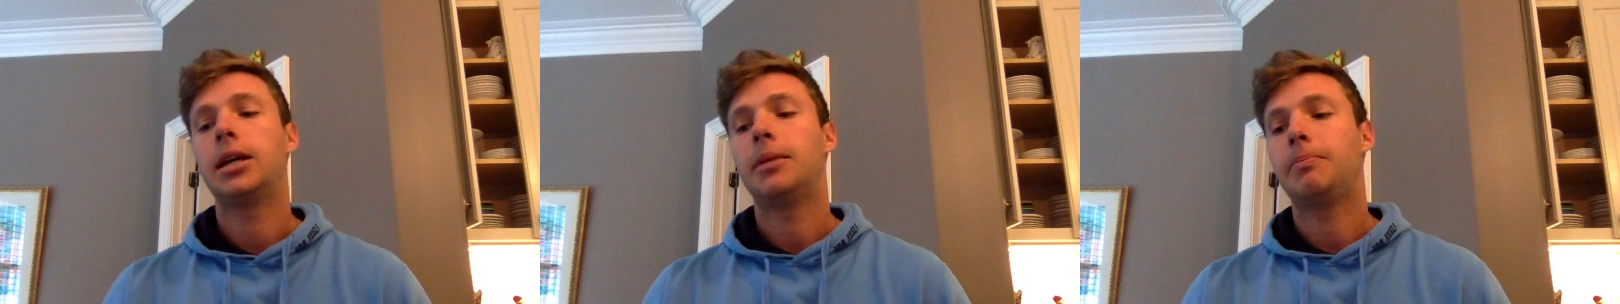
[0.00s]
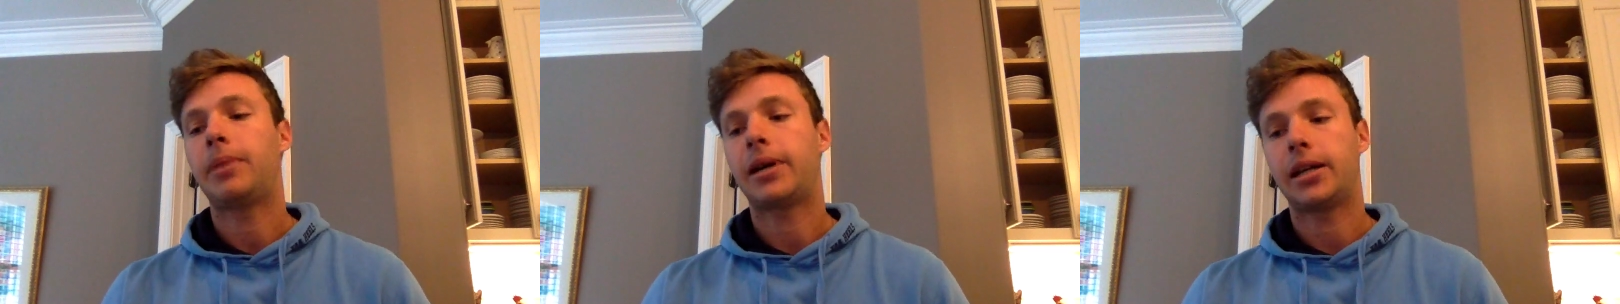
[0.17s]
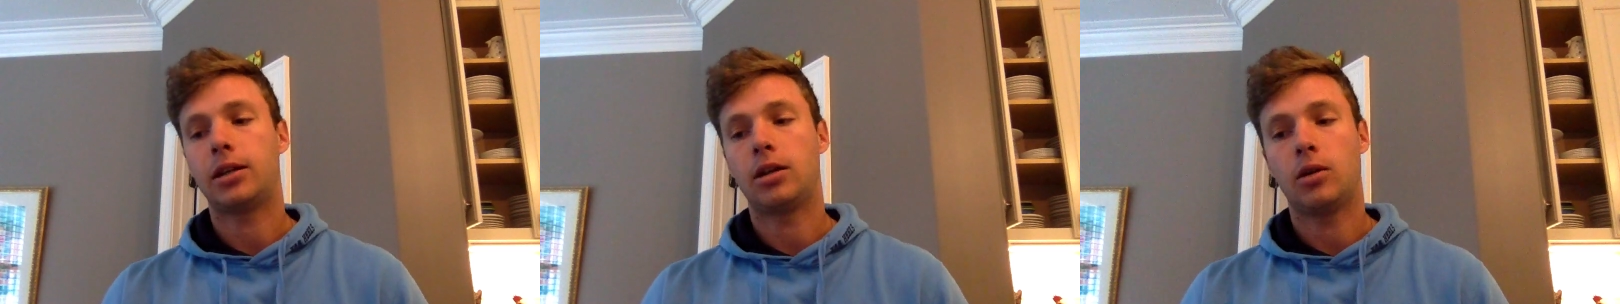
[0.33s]

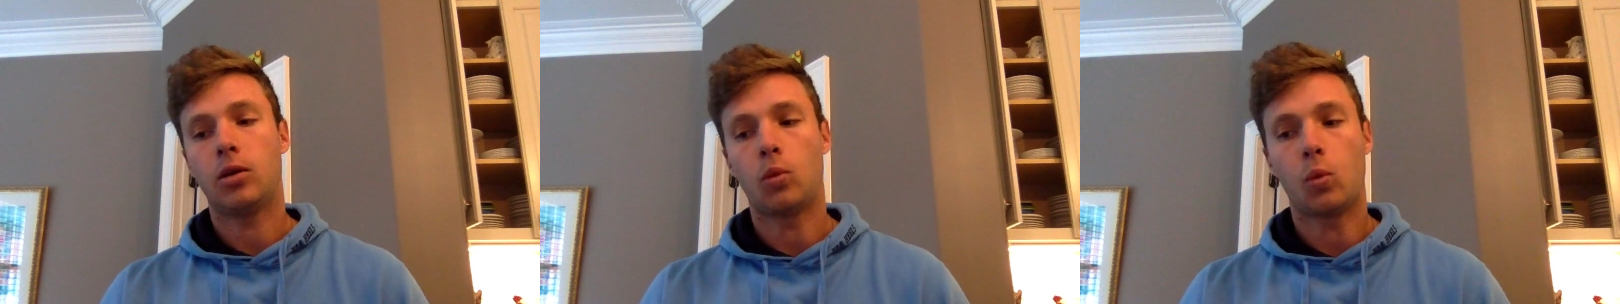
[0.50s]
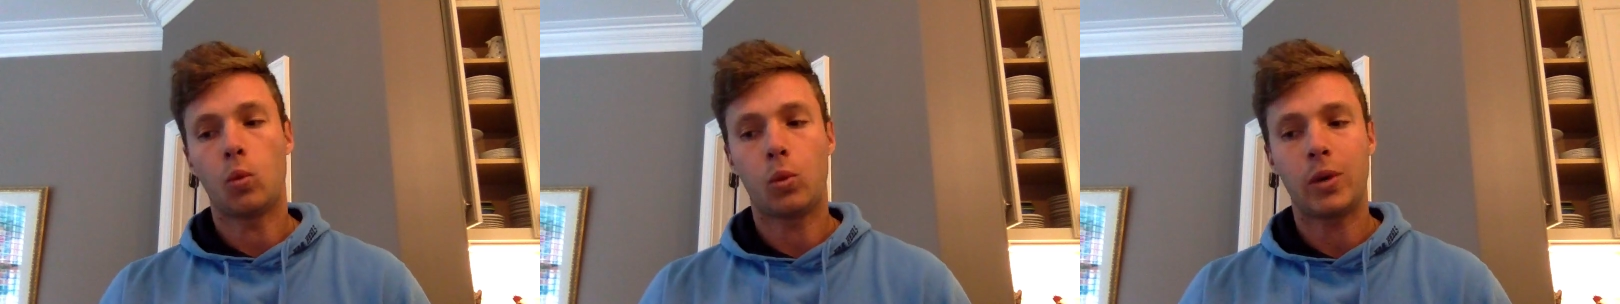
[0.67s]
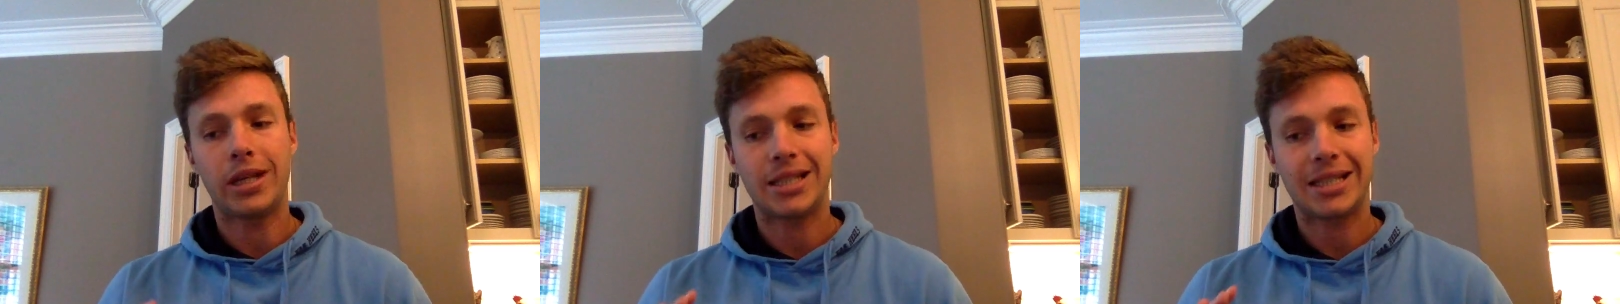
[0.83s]
but
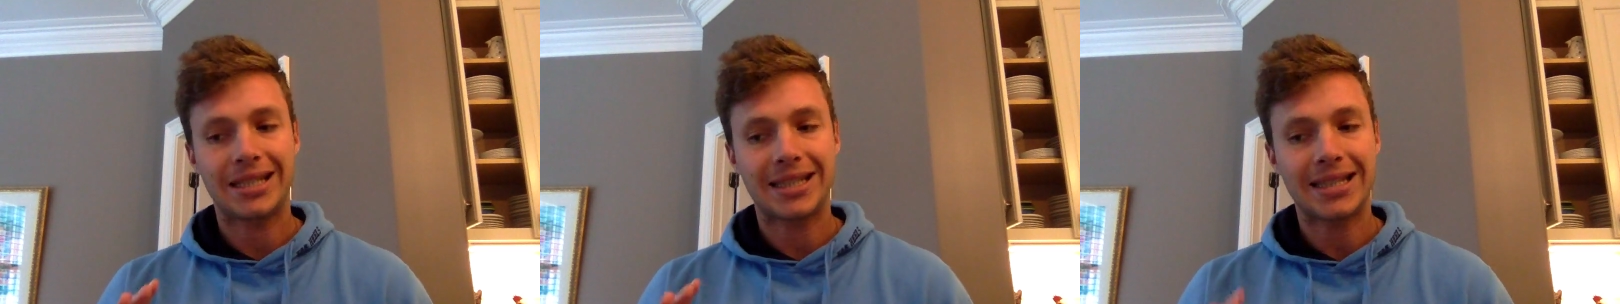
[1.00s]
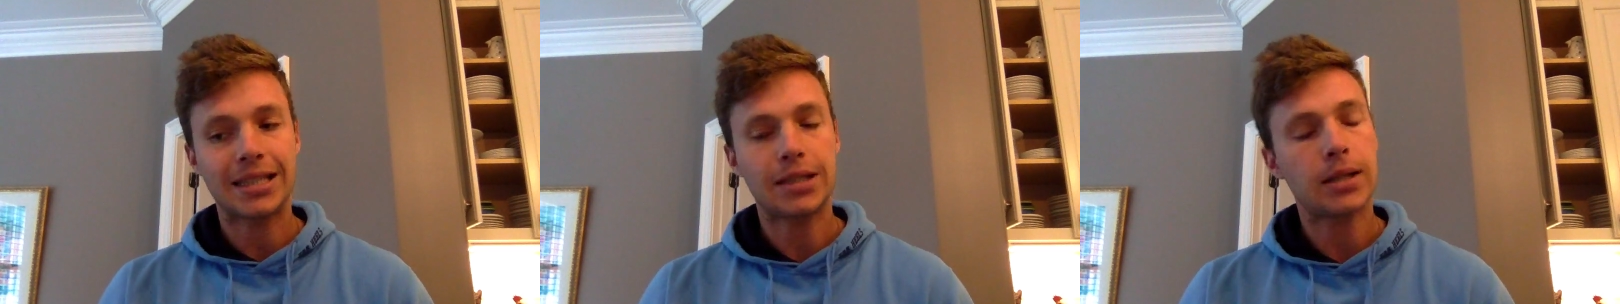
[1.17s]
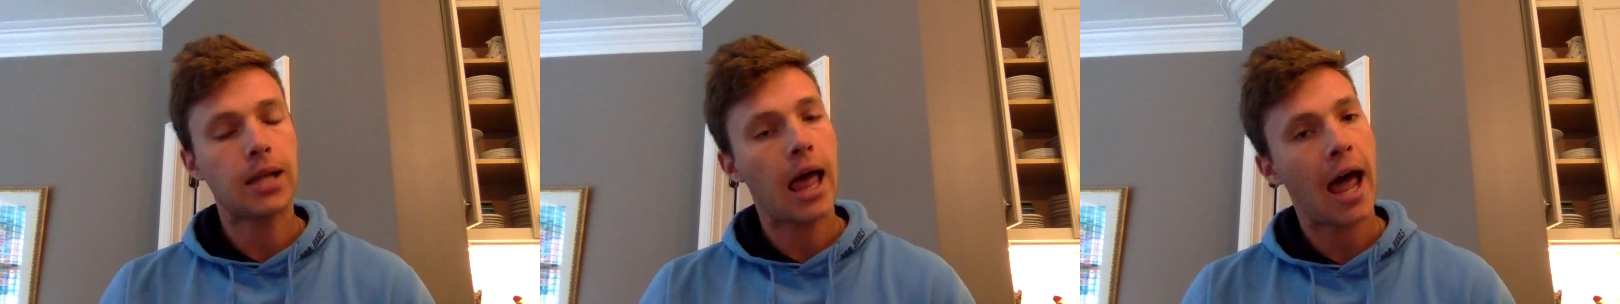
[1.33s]
we
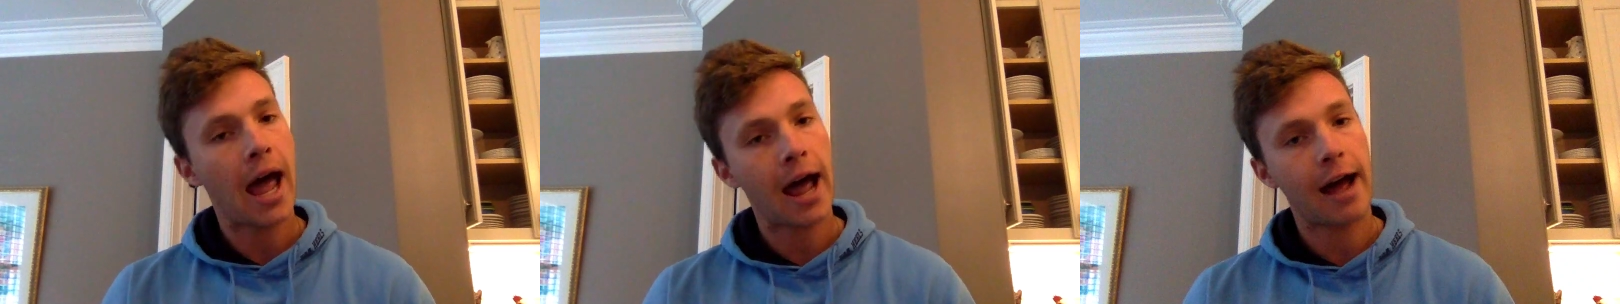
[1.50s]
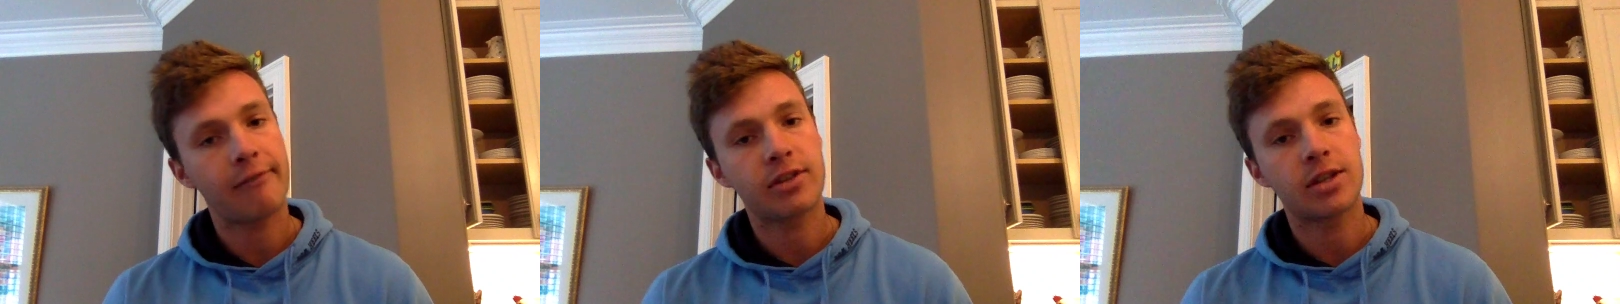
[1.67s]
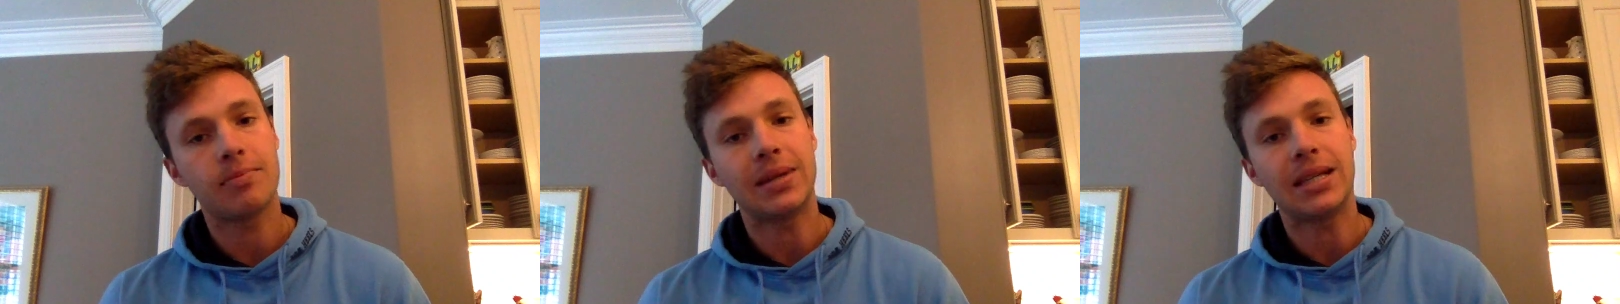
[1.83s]
still
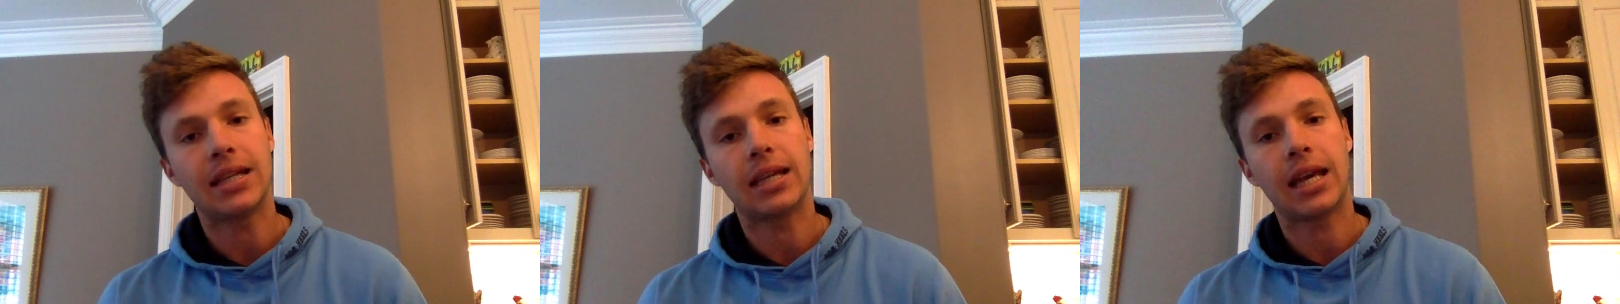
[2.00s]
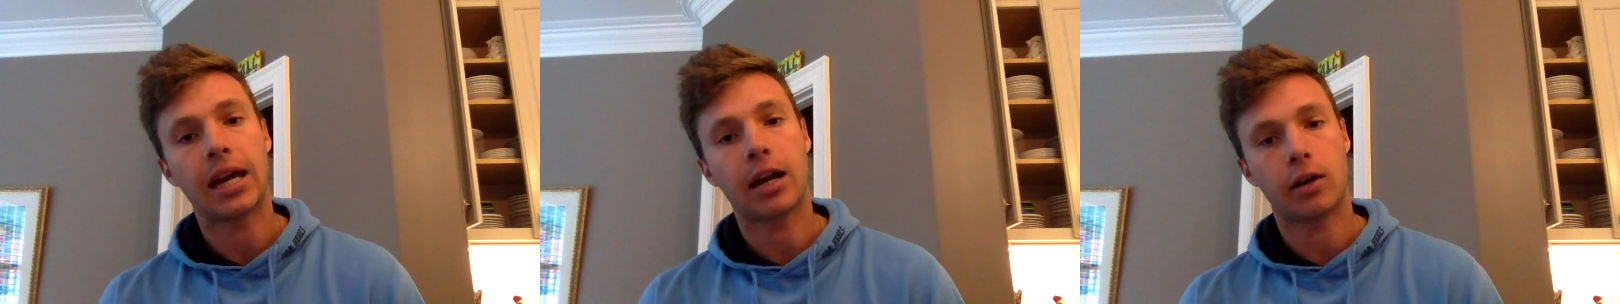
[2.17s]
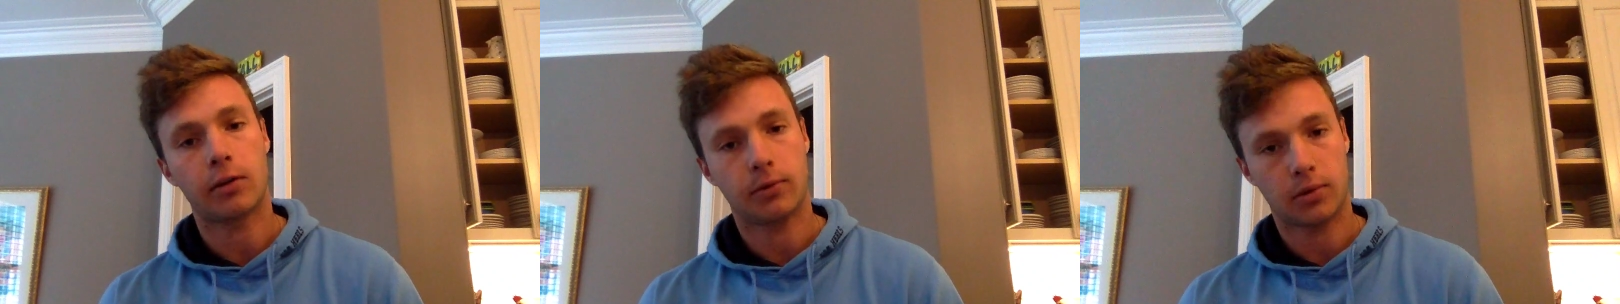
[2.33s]
have to be
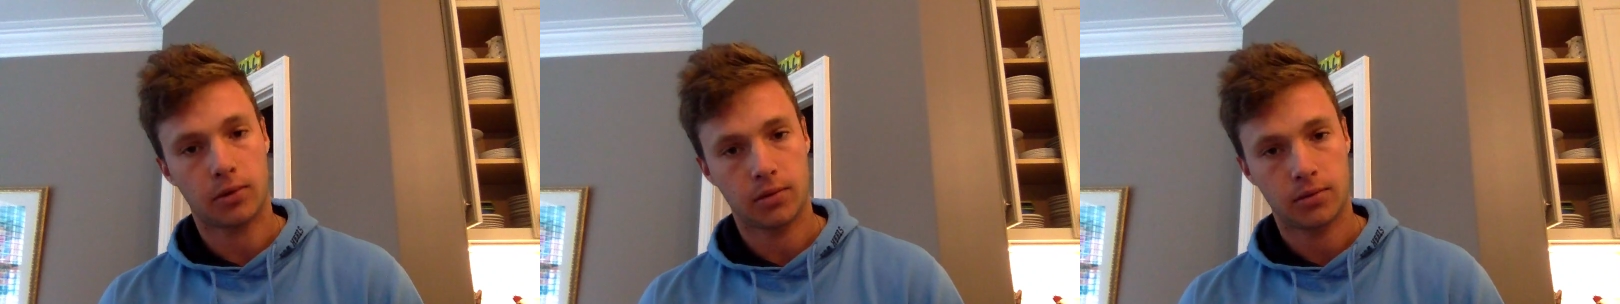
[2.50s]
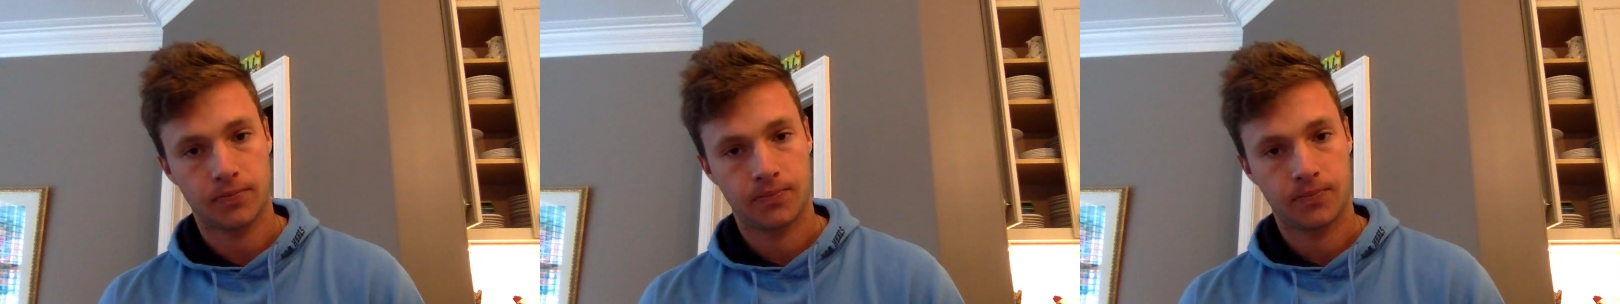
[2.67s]
careful